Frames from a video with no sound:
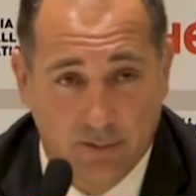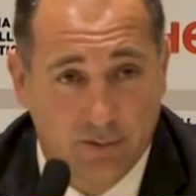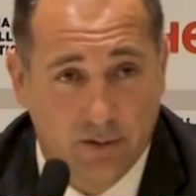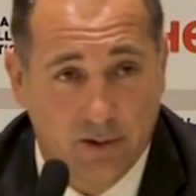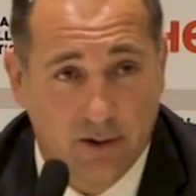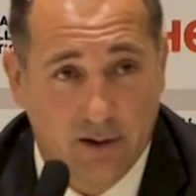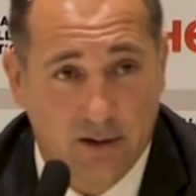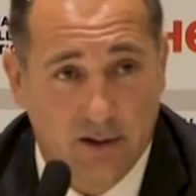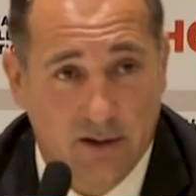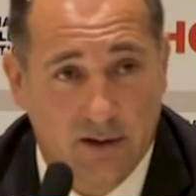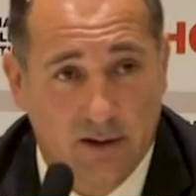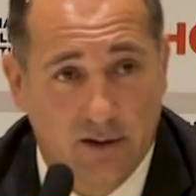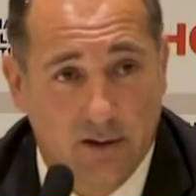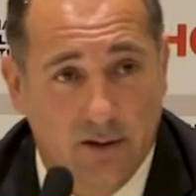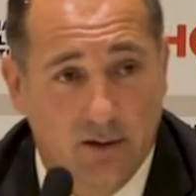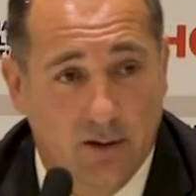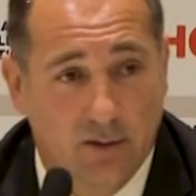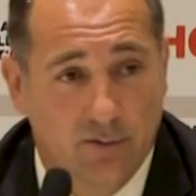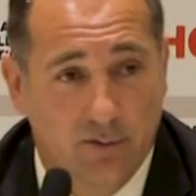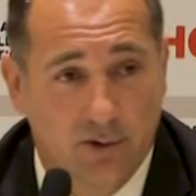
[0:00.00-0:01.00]

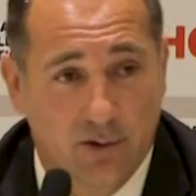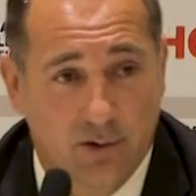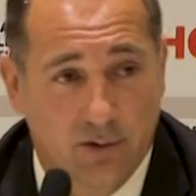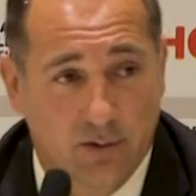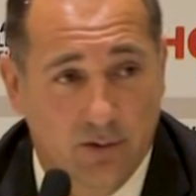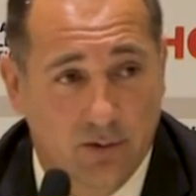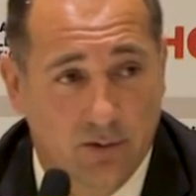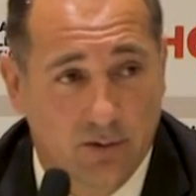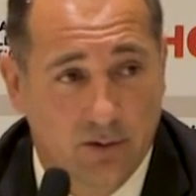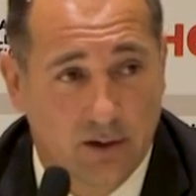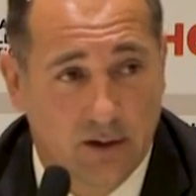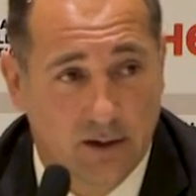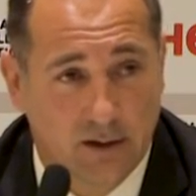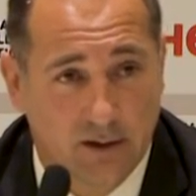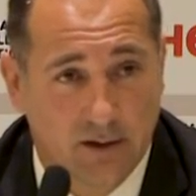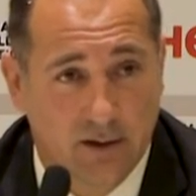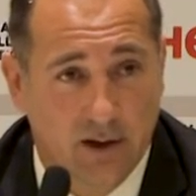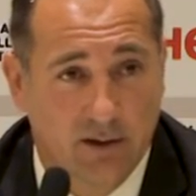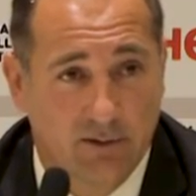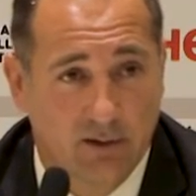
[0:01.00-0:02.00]
1st of June,
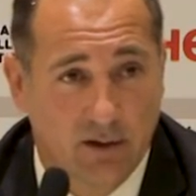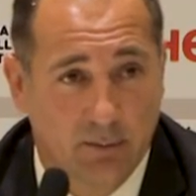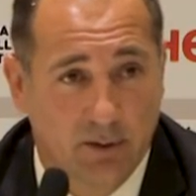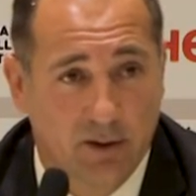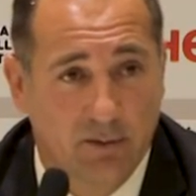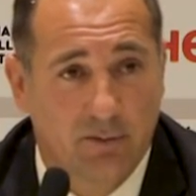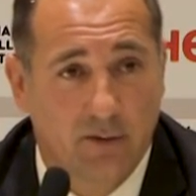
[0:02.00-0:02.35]
there will be